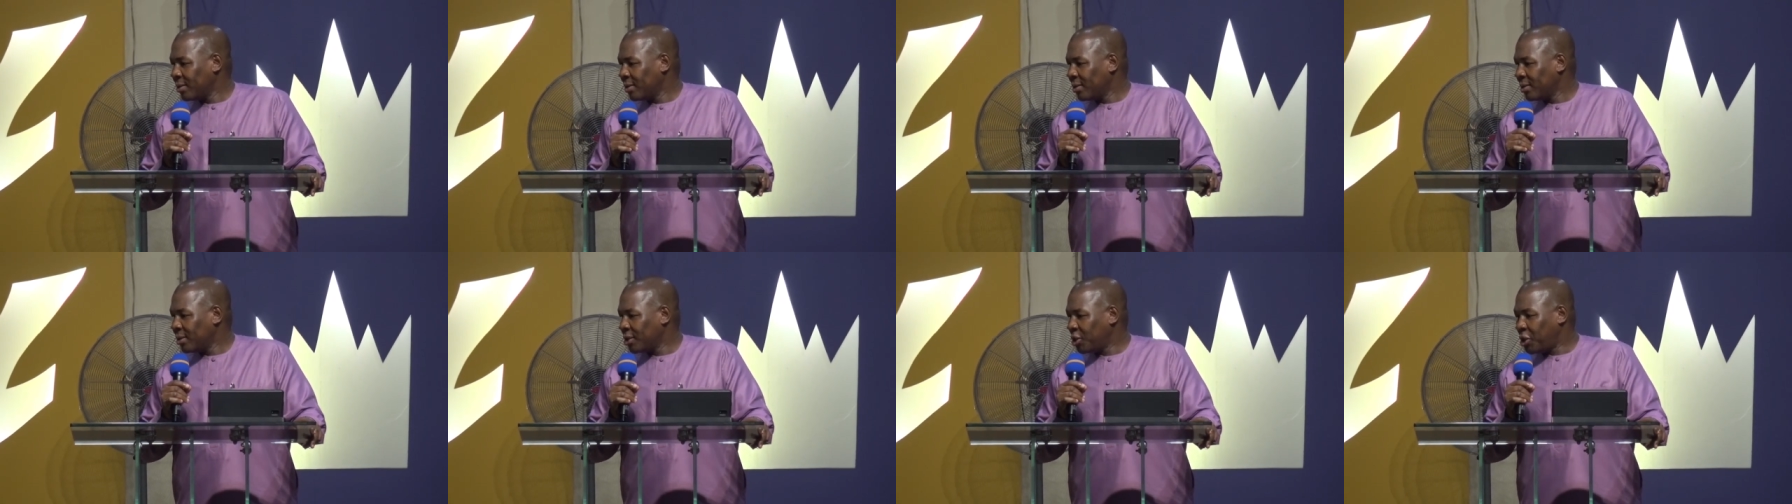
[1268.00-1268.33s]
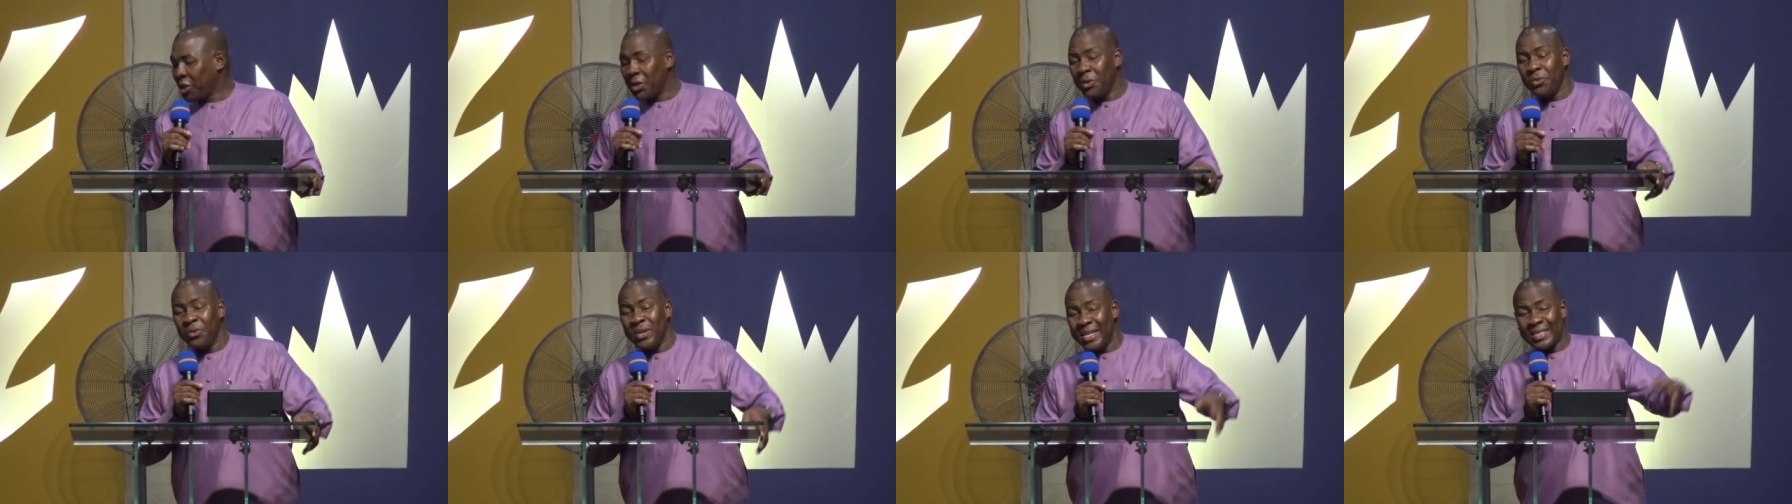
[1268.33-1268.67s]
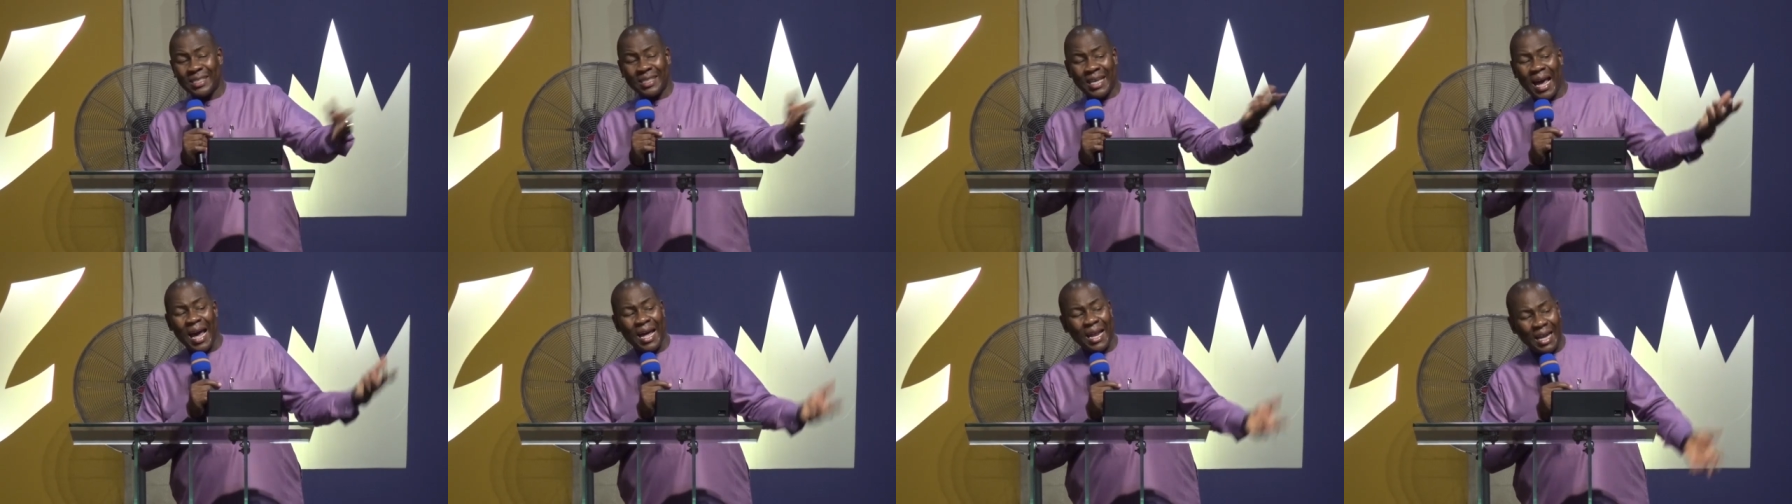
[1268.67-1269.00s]
She
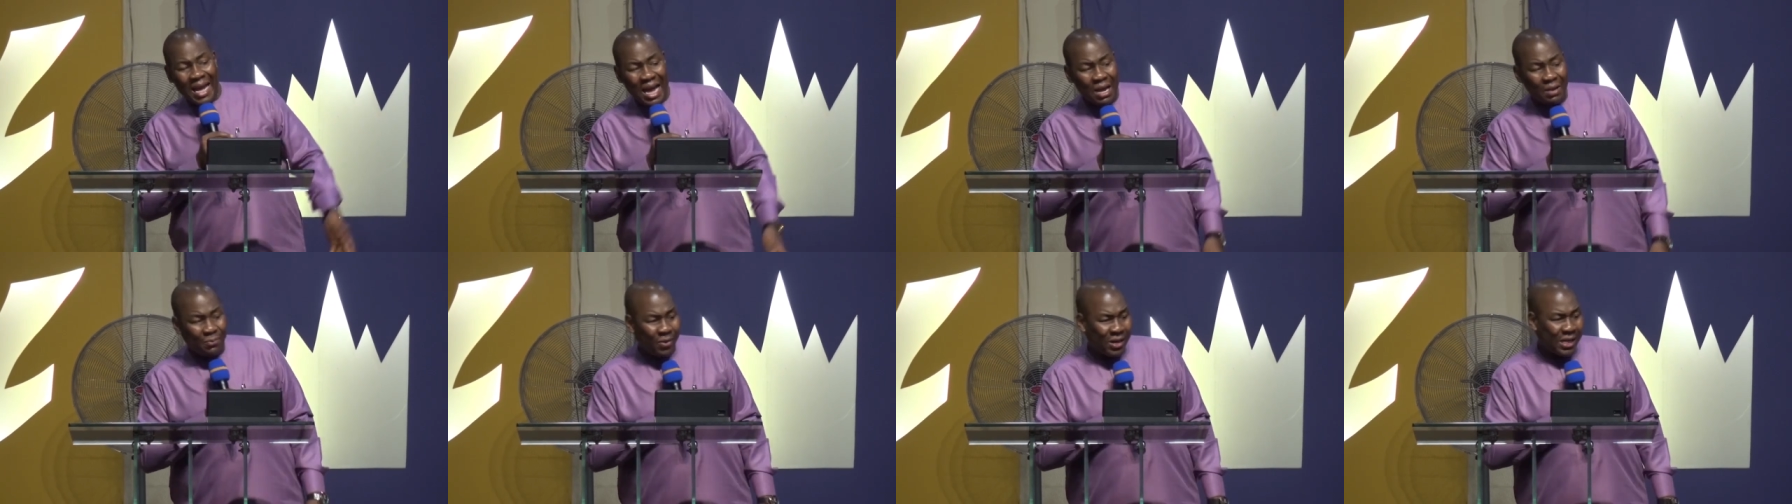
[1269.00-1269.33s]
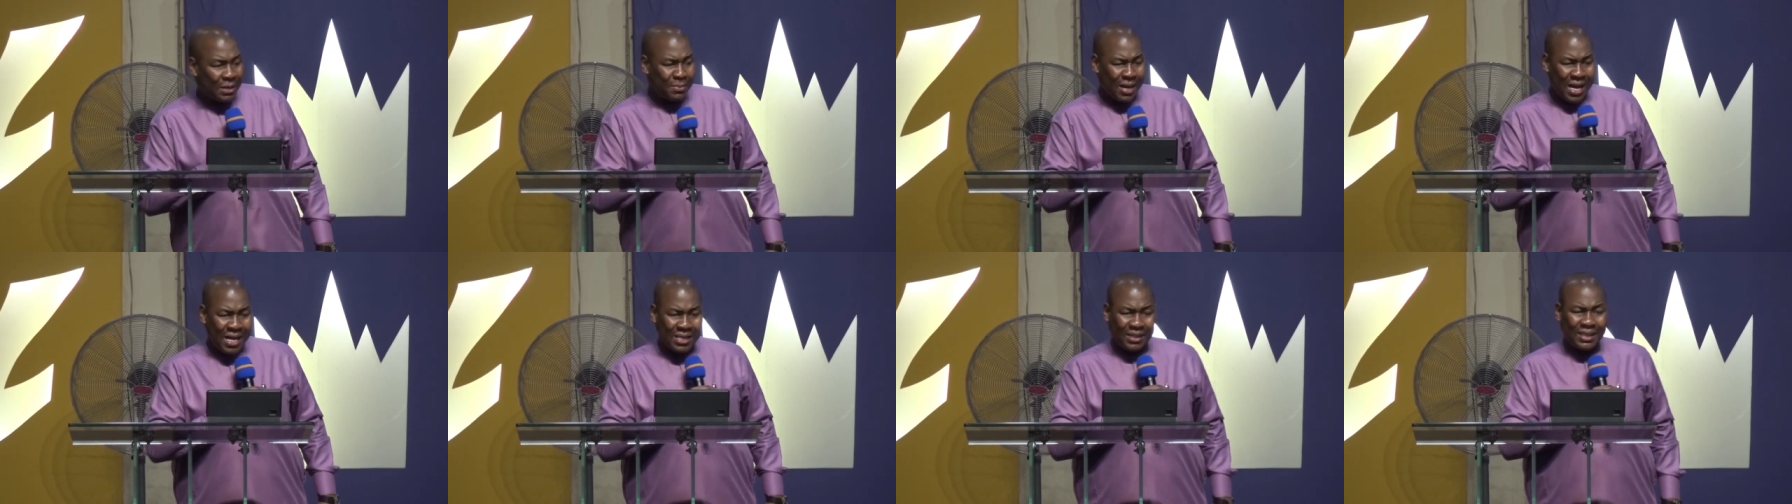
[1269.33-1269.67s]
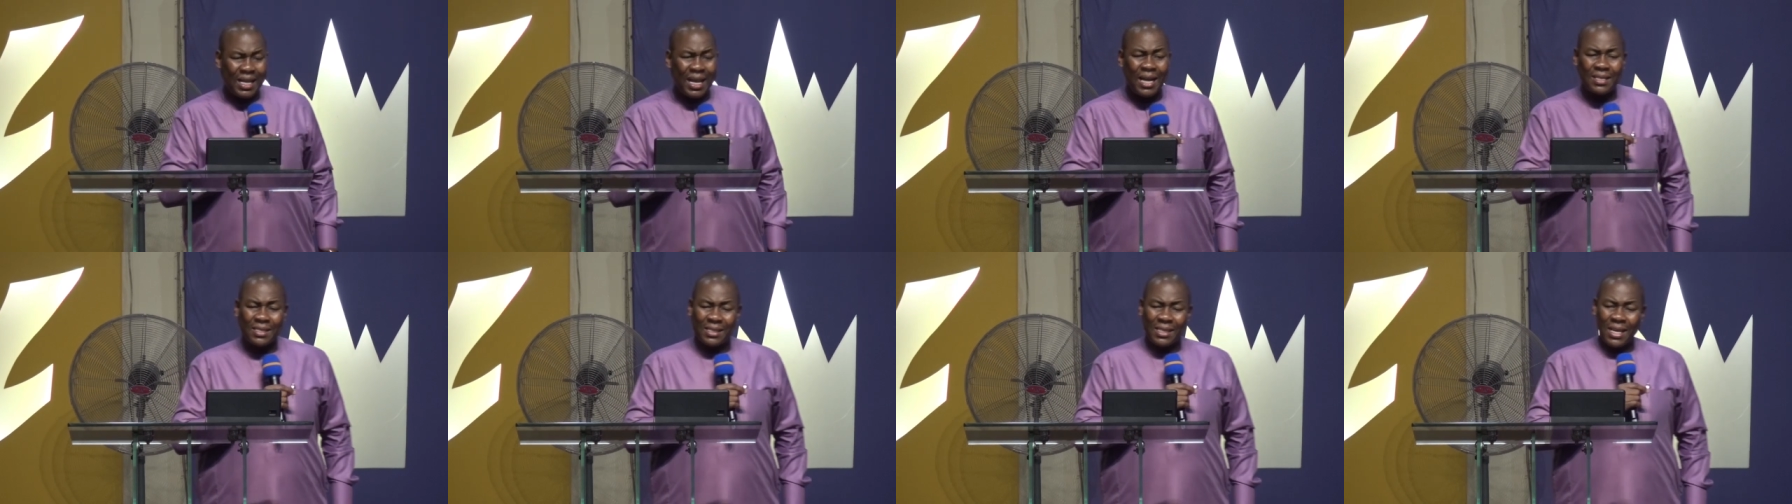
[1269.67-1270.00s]
risked her life for the
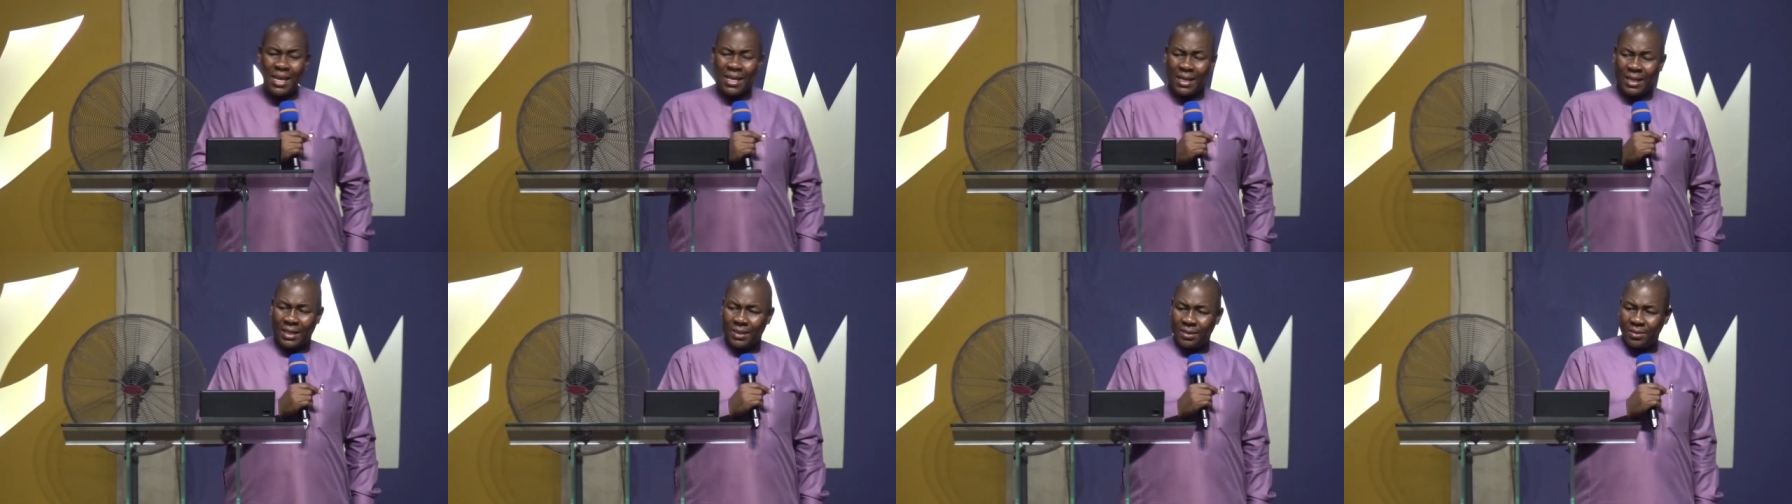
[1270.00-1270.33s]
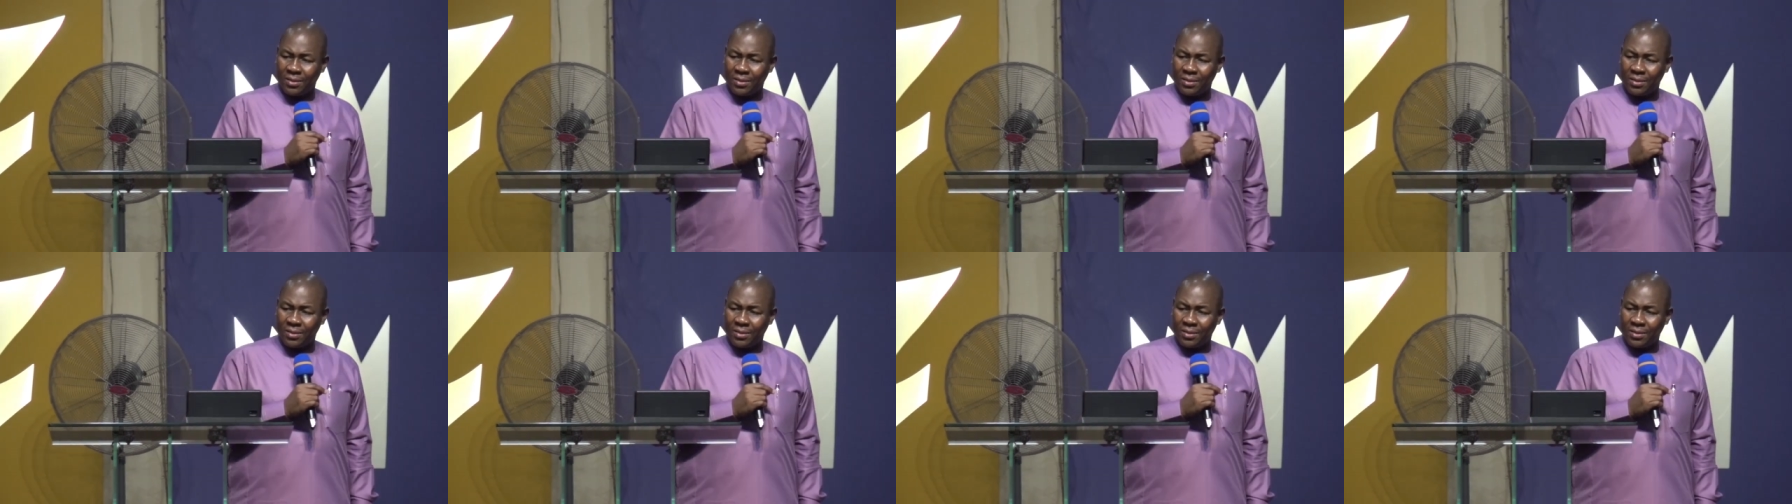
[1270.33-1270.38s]
master's sake.